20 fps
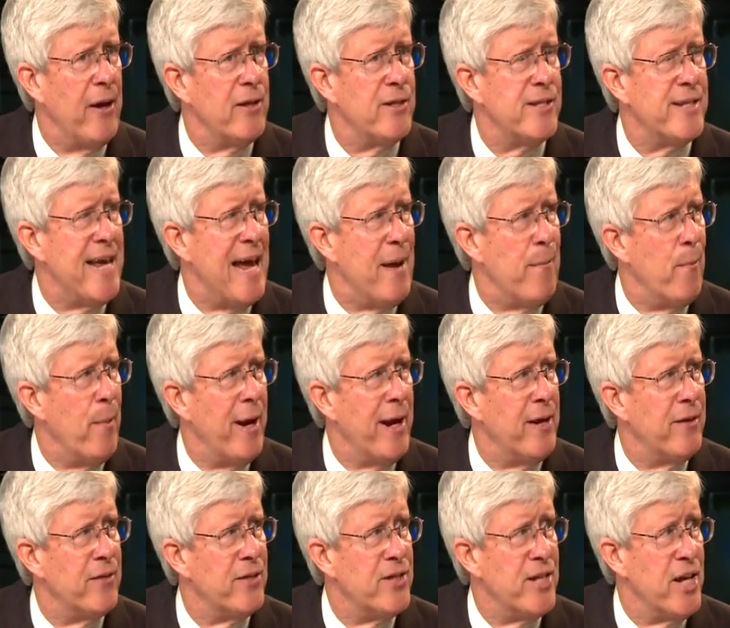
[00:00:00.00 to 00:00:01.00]
how does that
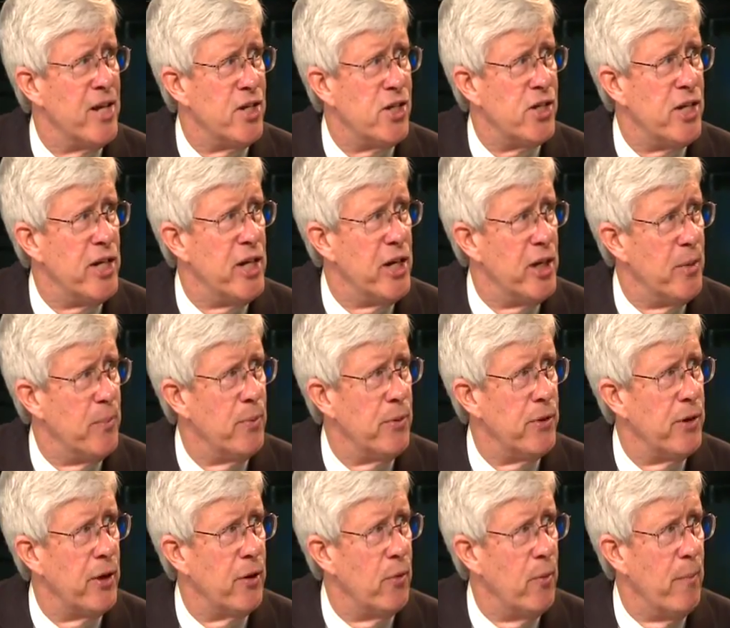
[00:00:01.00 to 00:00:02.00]
make the Tennessean in
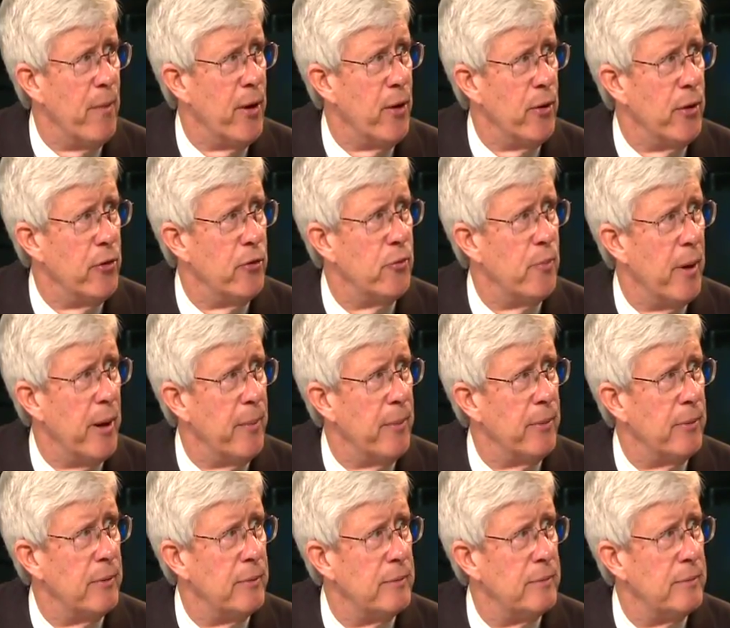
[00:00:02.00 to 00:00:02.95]
particular a better newspaper?